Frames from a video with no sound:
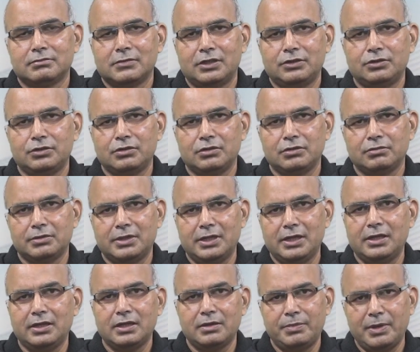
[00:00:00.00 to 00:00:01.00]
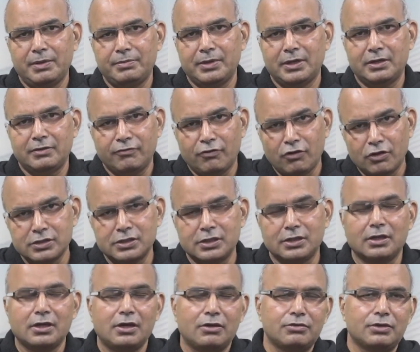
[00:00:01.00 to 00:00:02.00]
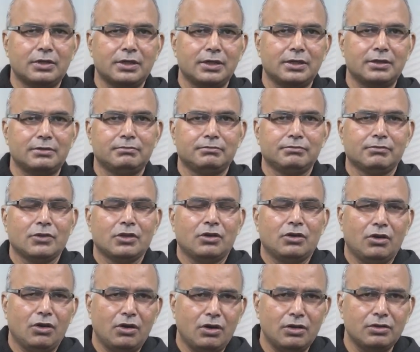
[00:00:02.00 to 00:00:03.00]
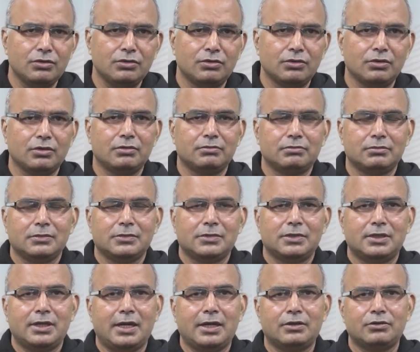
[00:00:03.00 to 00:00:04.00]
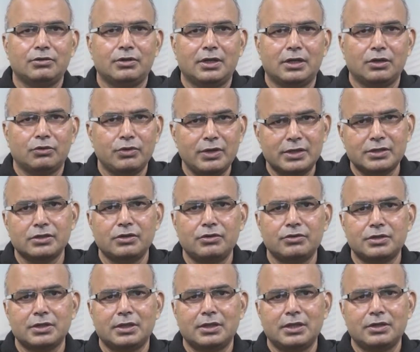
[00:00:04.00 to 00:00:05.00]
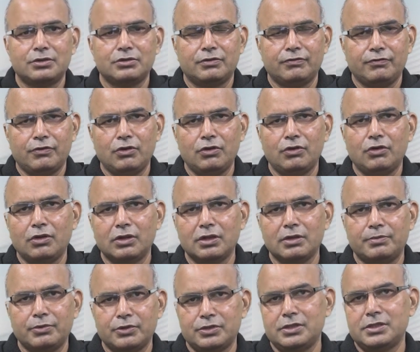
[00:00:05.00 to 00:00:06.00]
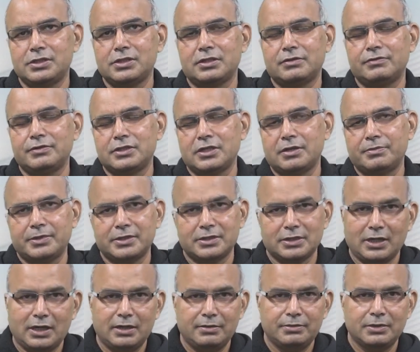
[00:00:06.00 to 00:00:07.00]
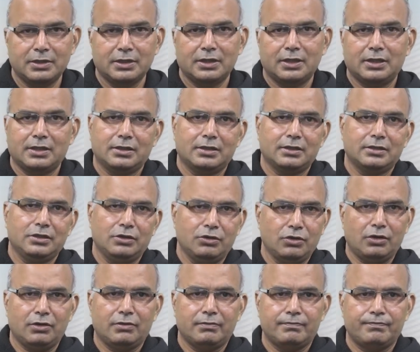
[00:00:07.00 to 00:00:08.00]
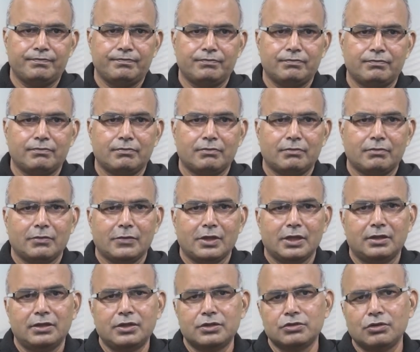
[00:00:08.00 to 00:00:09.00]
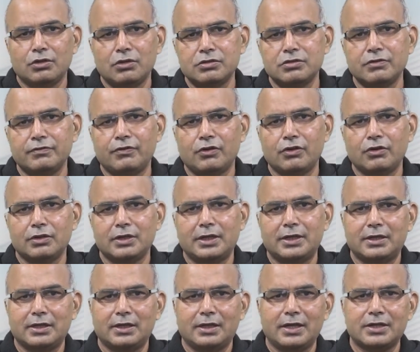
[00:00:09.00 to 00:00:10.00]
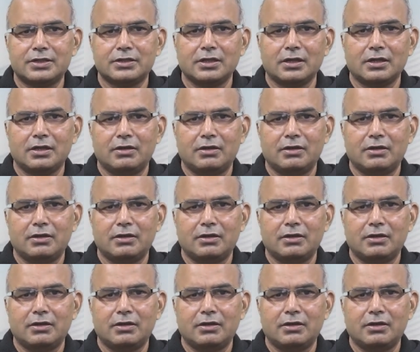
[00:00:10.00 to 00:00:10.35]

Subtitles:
killing the people in false encounter, or, trying to get a quick solution. They should follow all the procedures which are prescribed under the law. They should also follow the international